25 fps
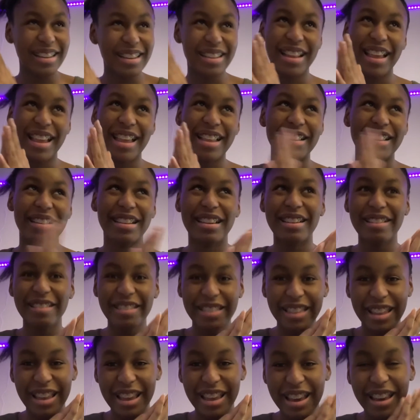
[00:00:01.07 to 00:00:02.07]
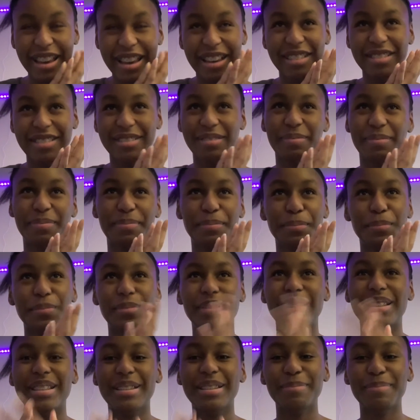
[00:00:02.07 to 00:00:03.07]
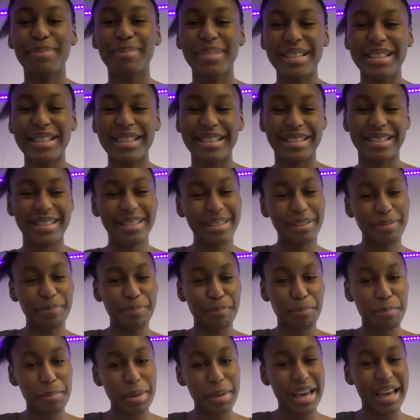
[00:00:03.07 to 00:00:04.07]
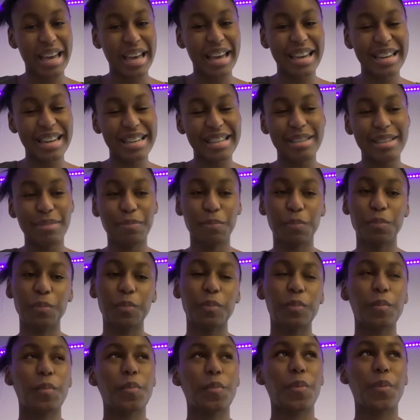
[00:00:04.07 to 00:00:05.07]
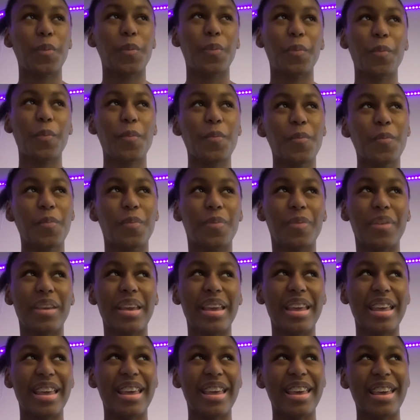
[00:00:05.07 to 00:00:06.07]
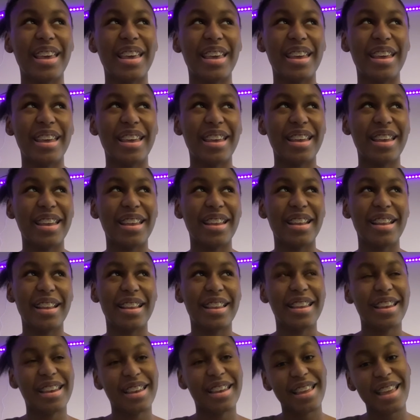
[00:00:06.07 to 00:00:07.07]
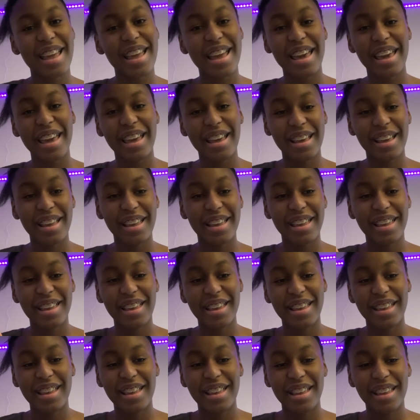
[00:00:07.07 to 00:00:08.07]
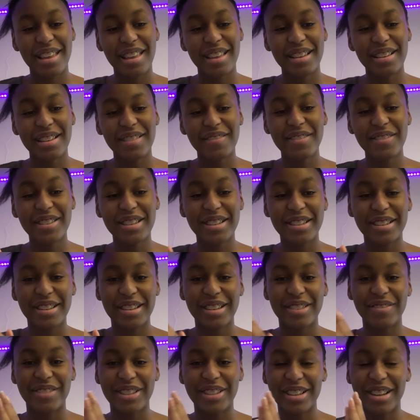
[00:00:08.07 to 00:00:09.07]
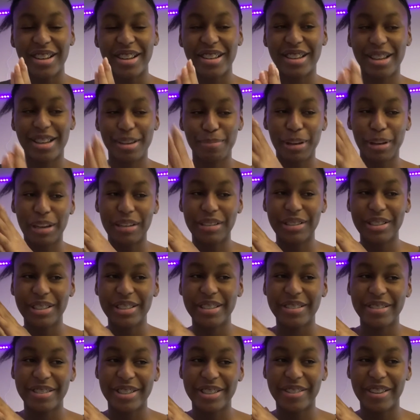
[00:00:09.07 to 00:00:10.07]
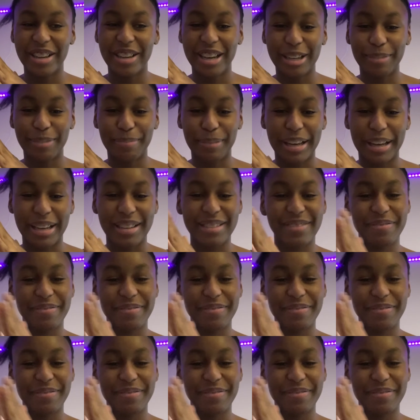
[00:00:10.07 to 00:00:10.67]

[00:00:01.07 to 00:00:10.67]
Hello there, it's me, Maddie, and today we are going to be talking about shoujo anime.